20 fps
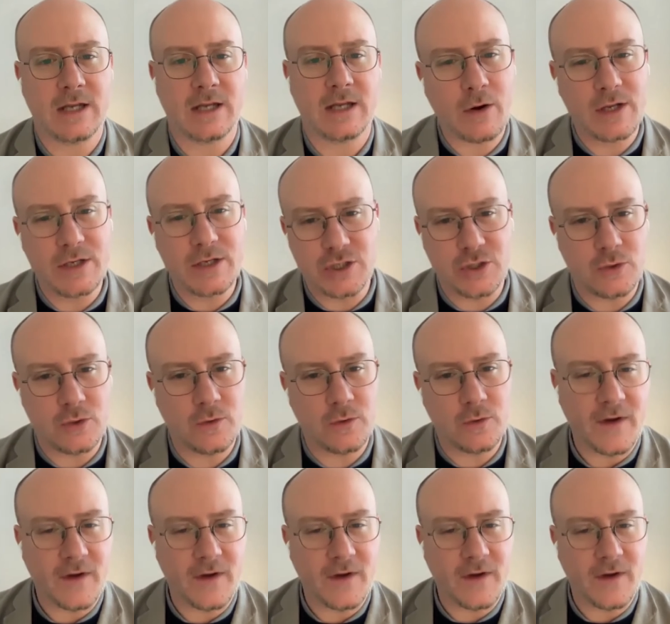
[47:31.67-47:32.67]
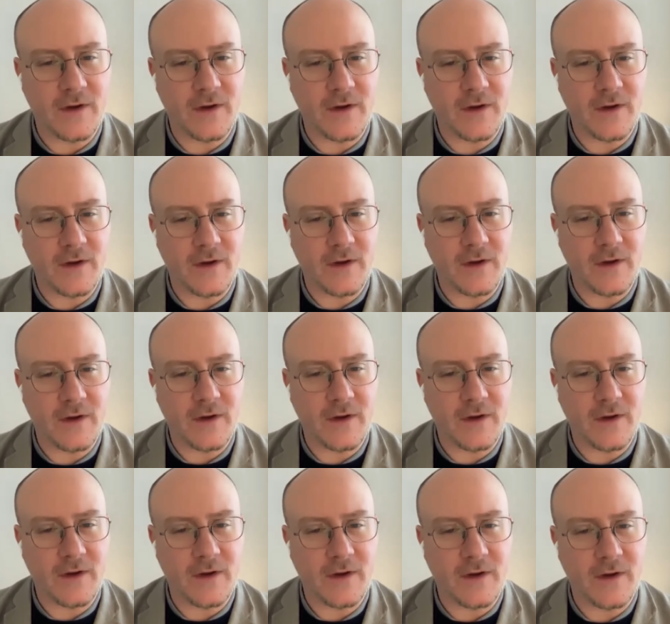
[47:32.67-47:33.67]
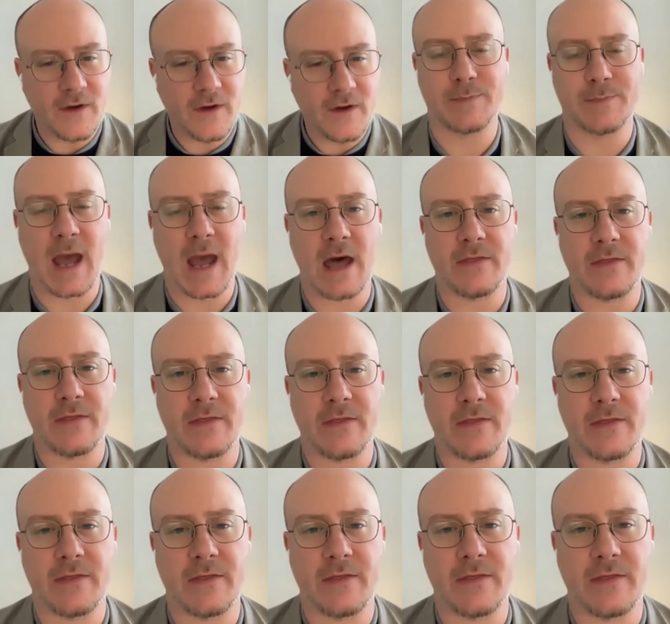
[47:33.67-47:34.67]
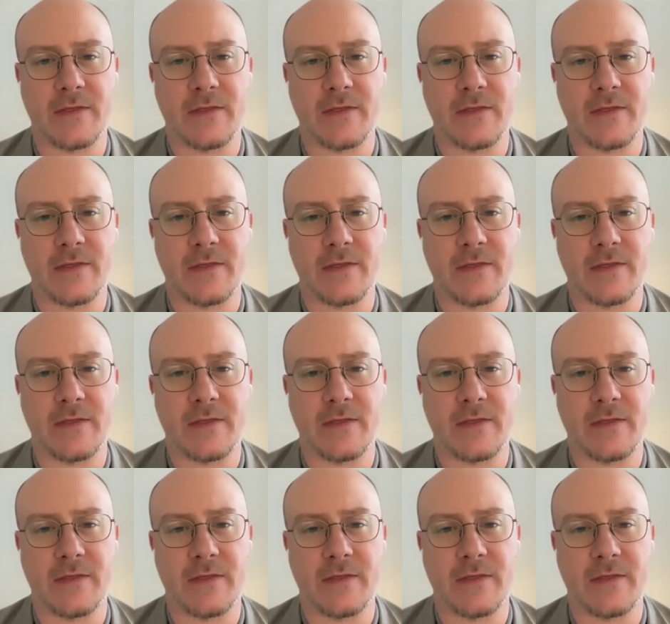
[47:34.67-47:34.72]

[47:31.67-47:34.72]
How did you find yourself taking this path here?